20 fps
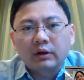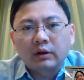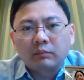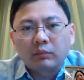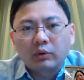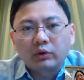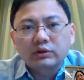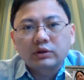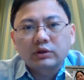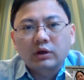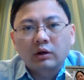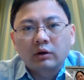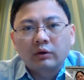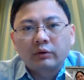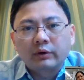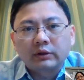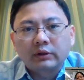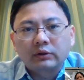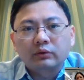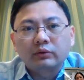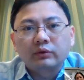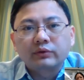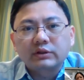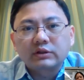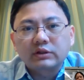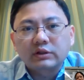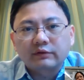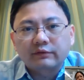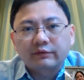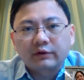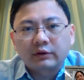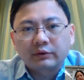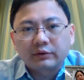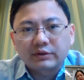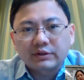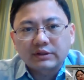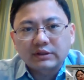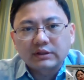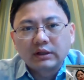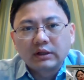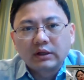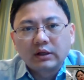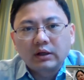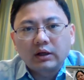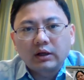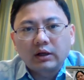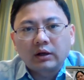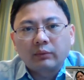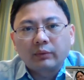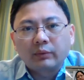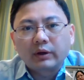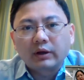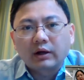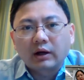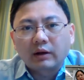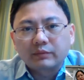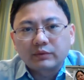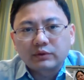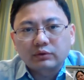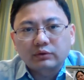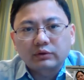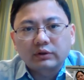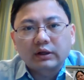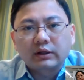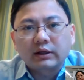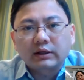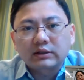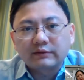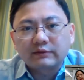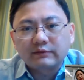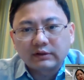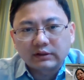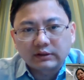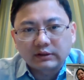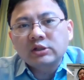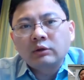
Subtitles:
more tolerant to those interference when it comes to the connectivity.